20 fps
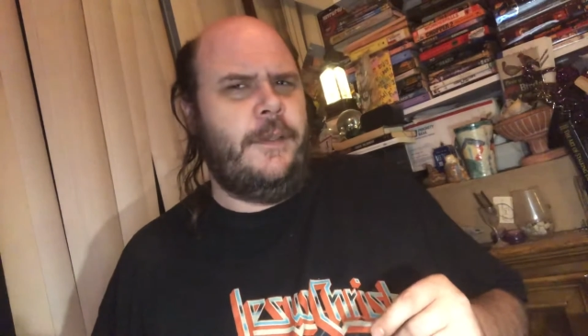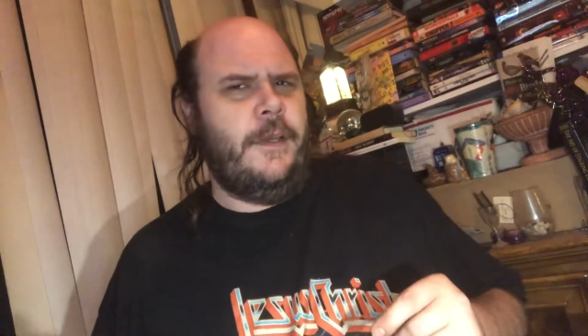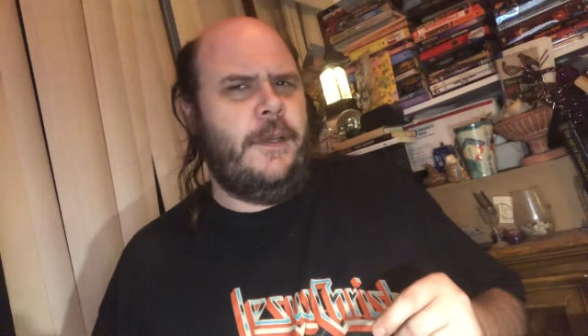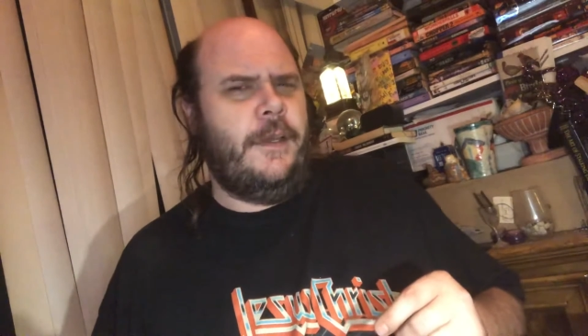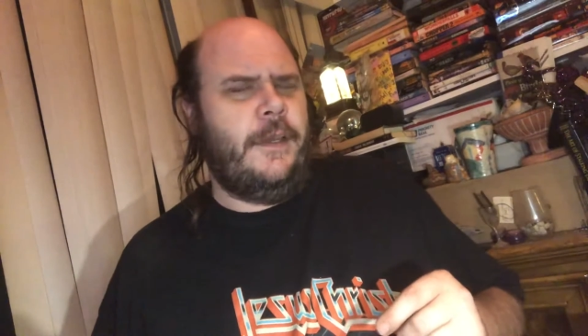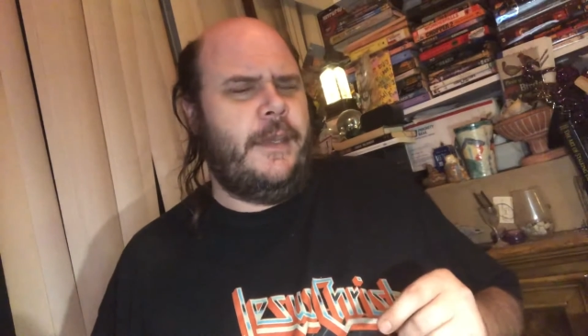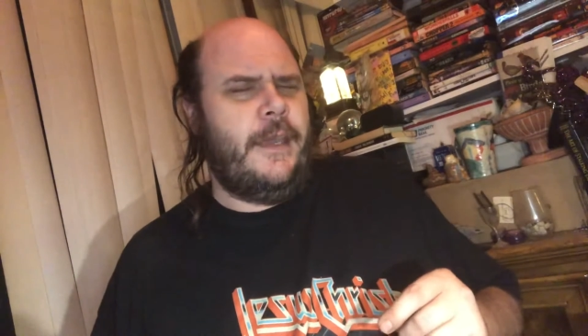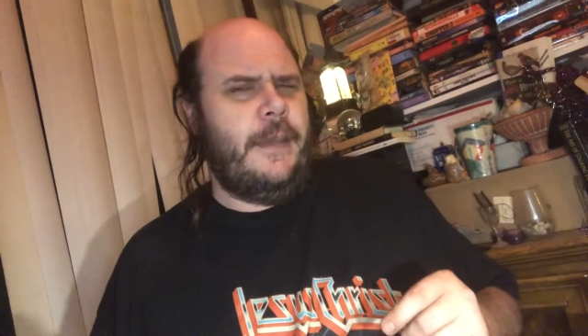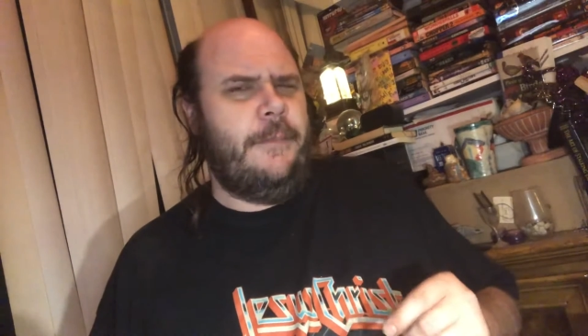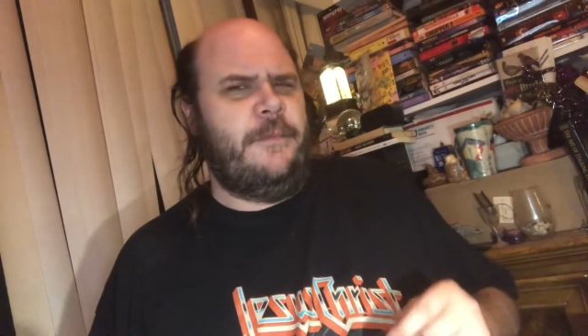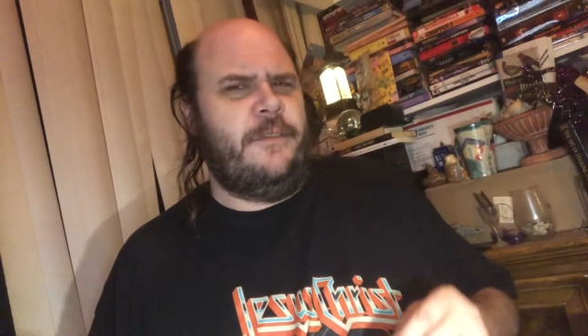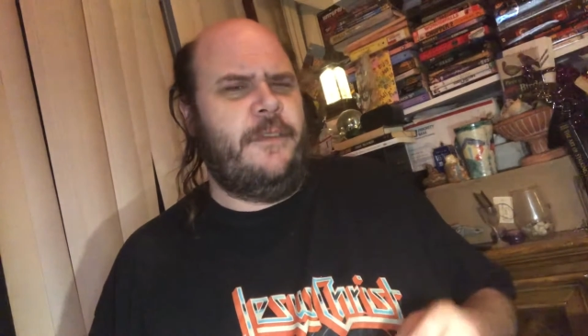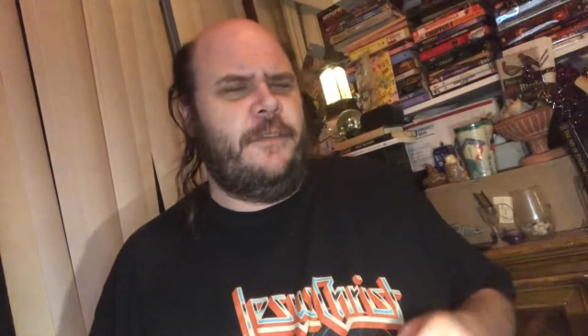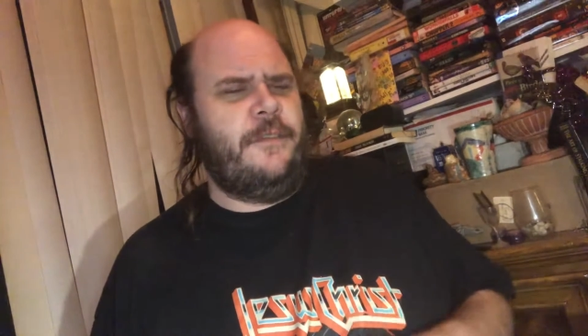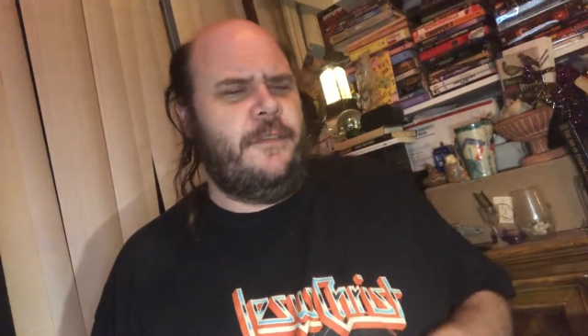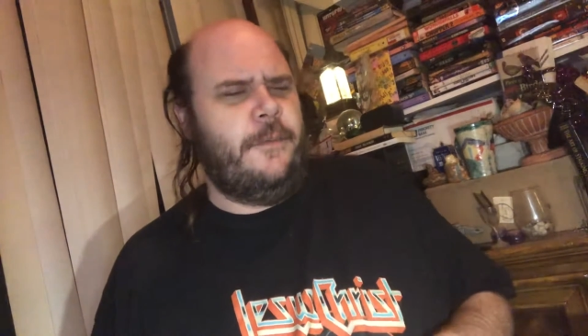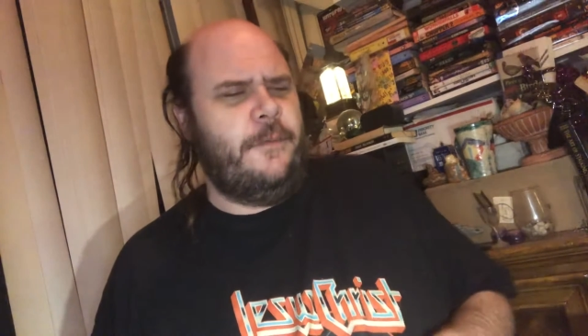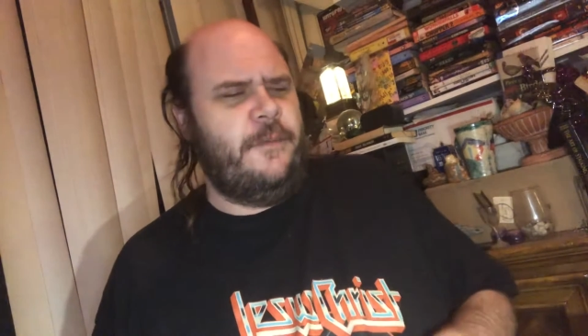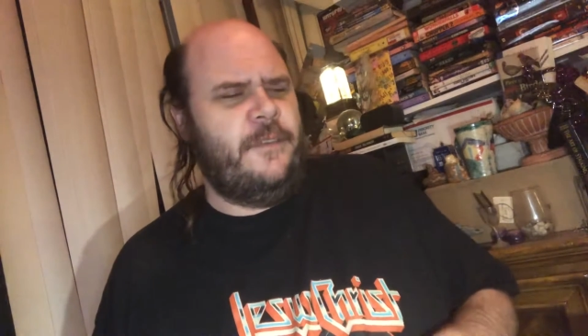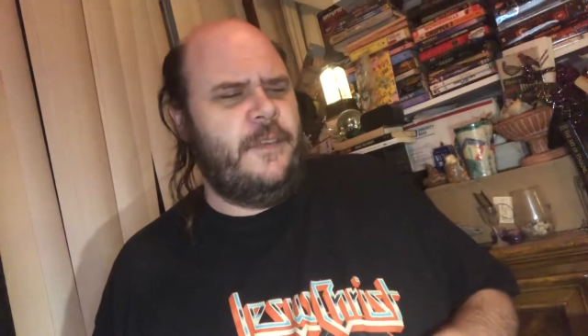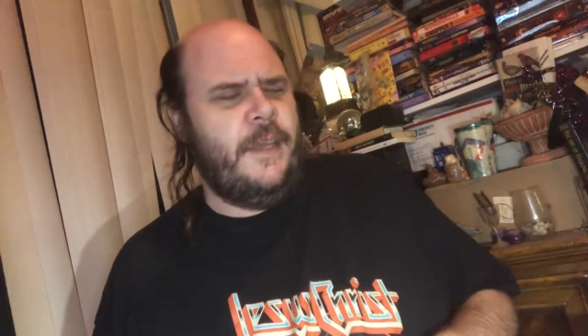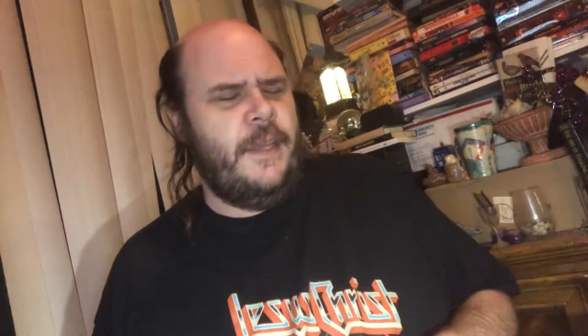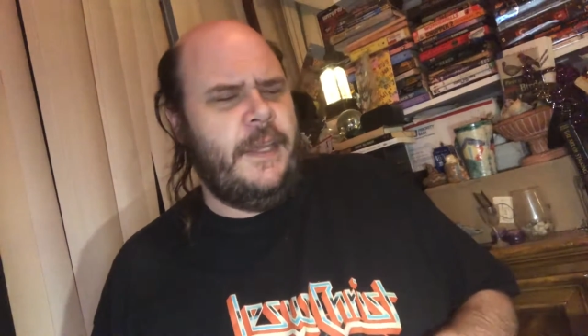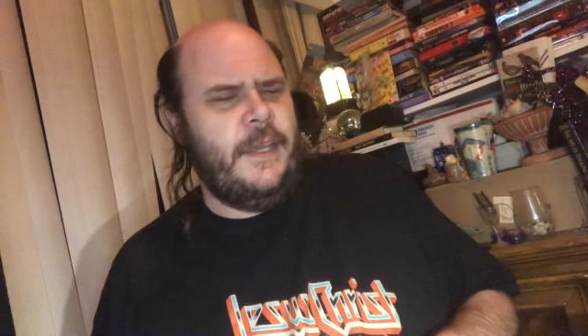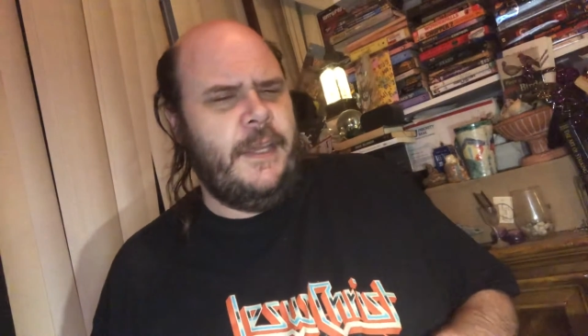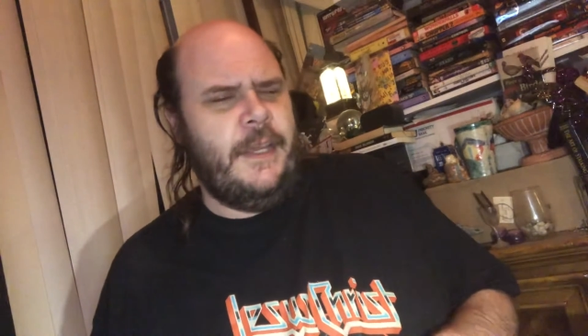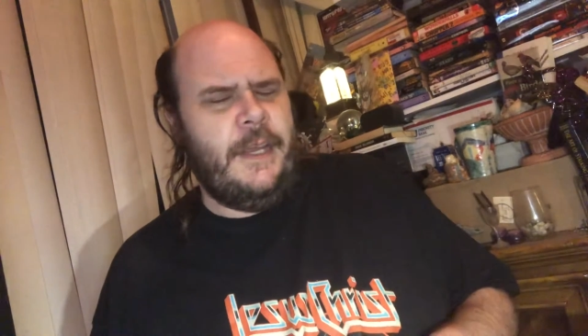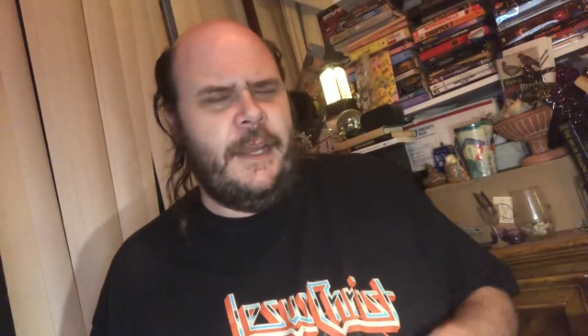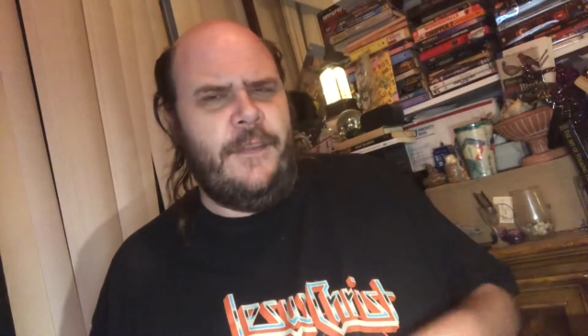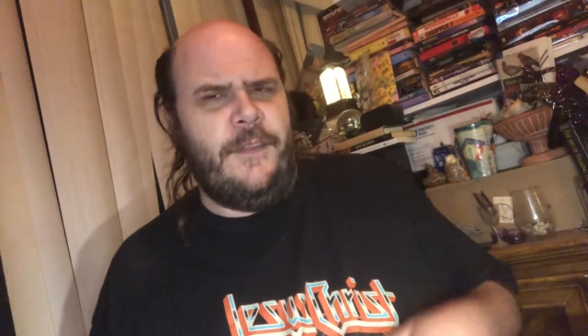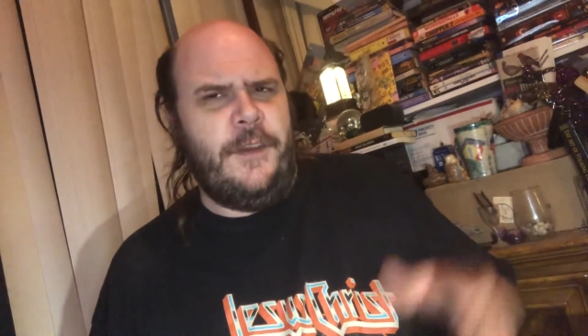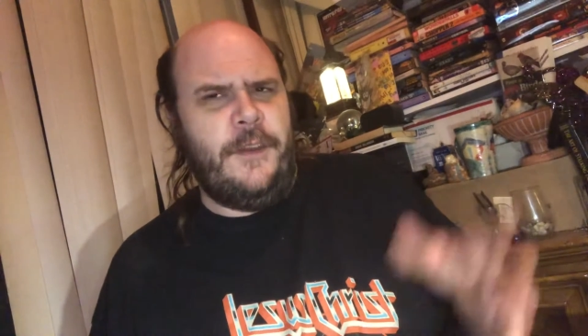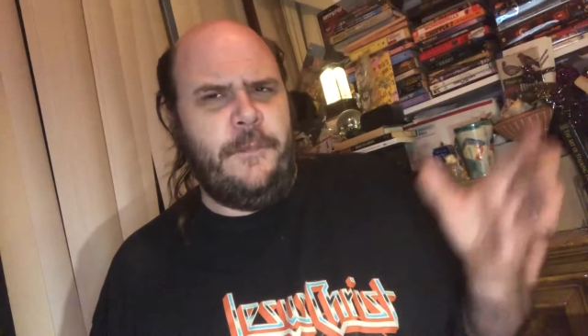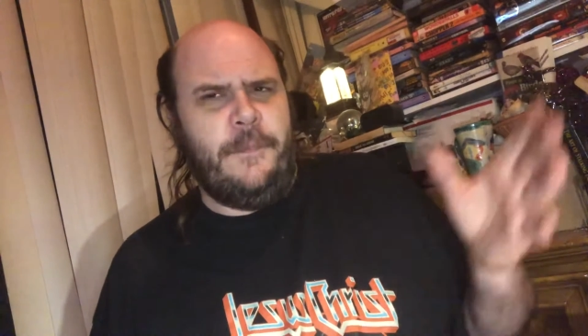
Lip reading: game systems, and then